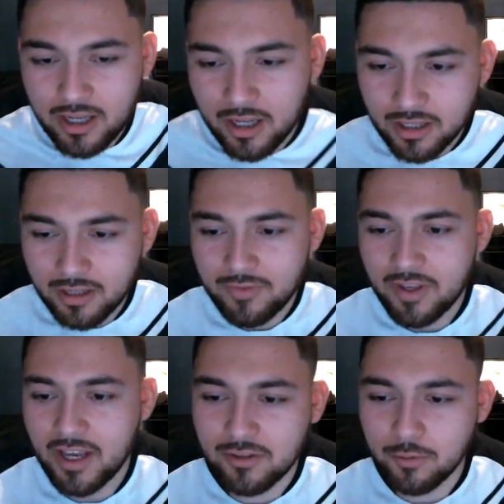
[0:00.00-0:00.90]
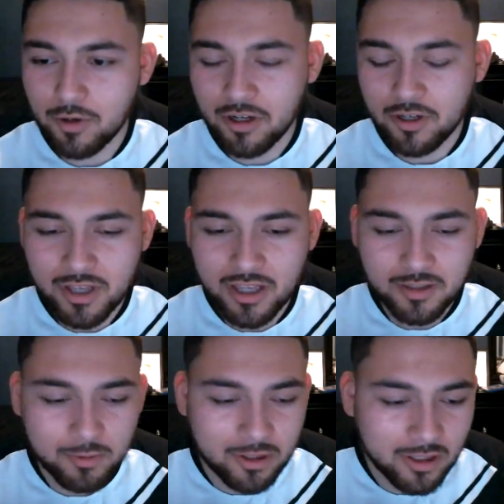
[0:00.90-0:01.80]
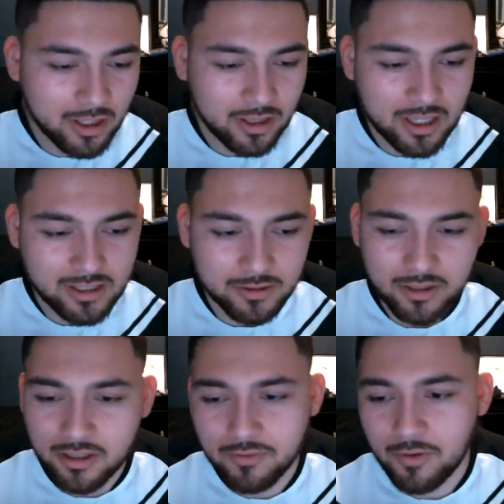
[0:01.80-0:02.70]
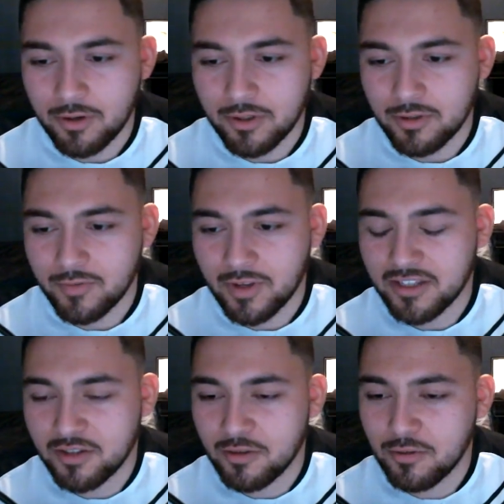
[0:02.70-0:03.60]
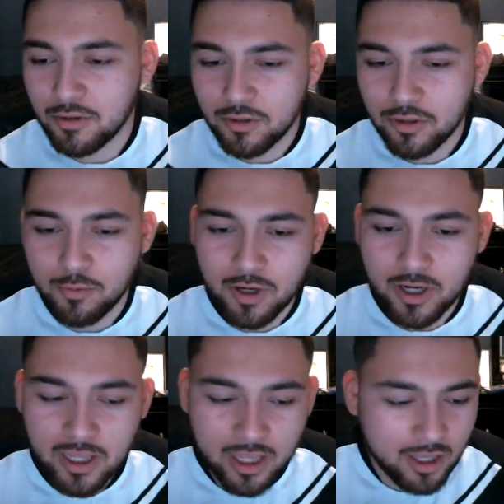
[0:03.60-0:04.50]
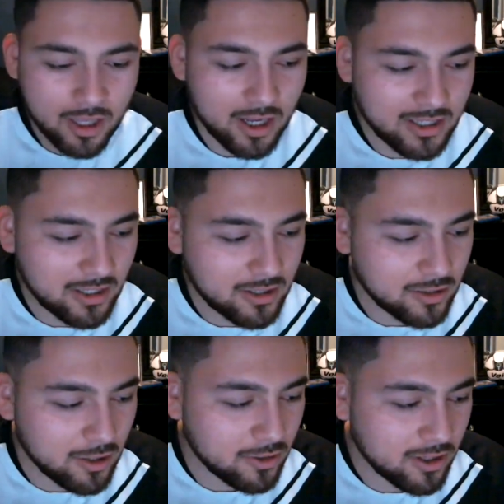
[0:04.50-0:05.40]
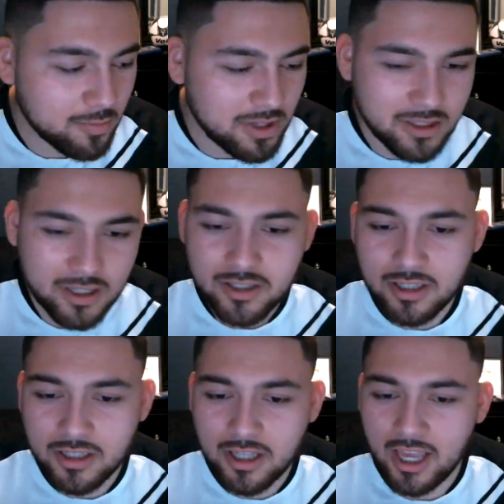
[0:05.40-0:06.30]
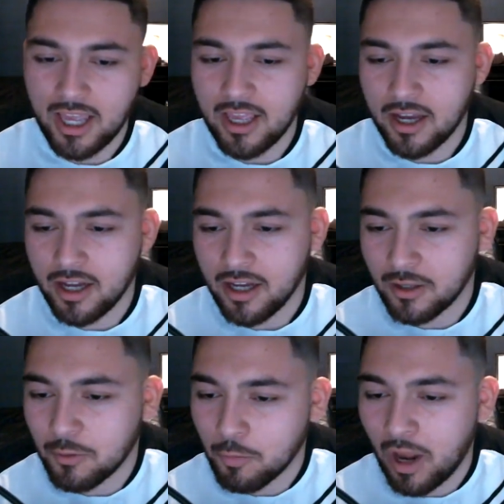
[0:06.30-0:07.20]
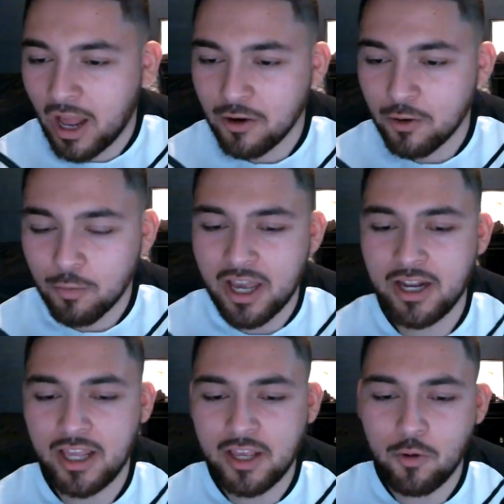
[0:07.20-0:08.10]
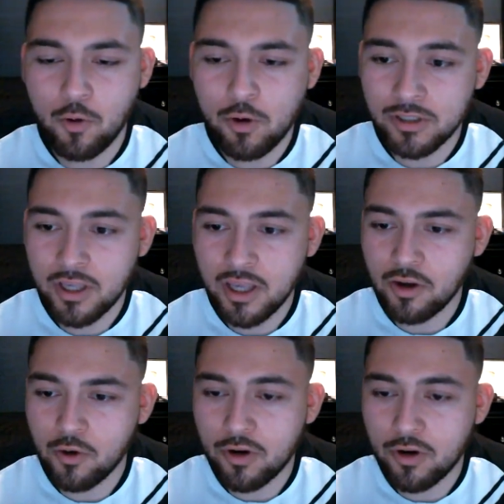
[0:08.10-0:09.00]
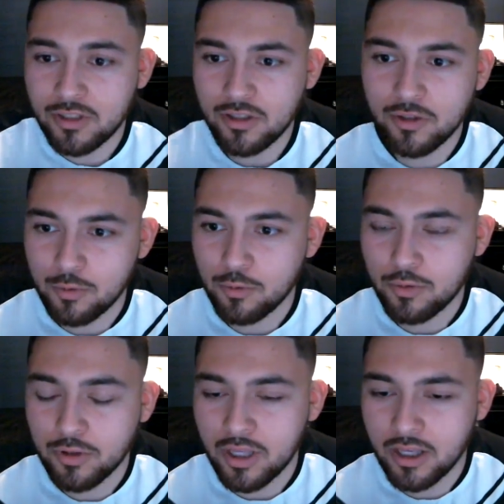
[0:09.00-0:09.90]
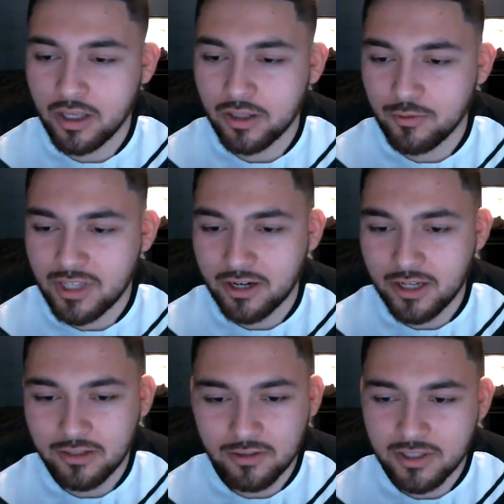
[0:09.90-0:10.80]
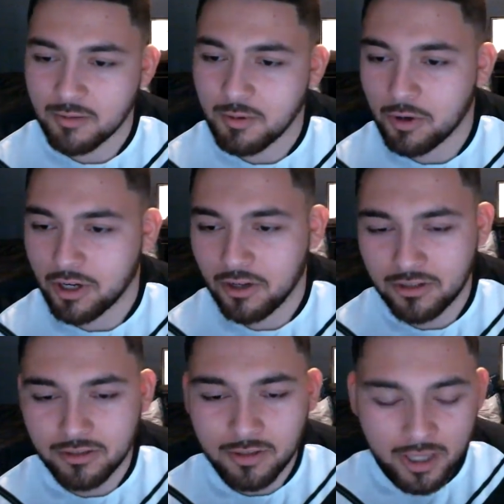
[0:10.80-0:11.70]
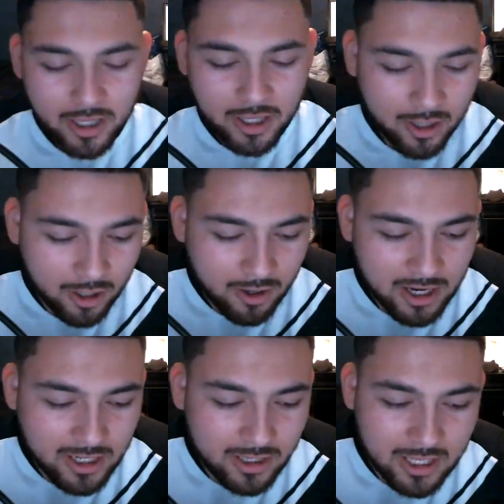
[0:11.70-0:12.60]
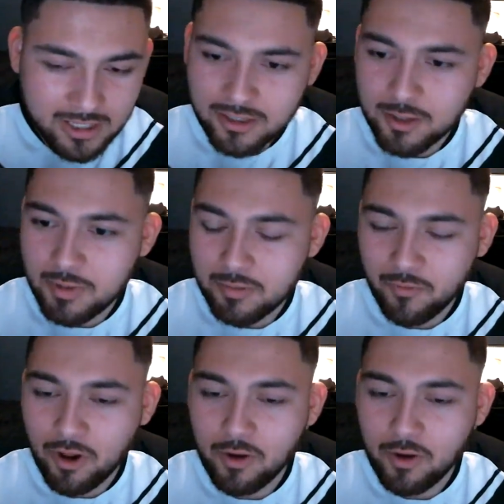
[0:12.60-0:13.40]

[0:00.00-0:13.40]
if you guys don't work on the weekend, well, that's something to look forward to. If you guys do, don't worry. Dylan's also going to be teaching a how to ride a horse course through Saturday, so he's going to be working also. Alrighty, ladies and gentlemen, follow us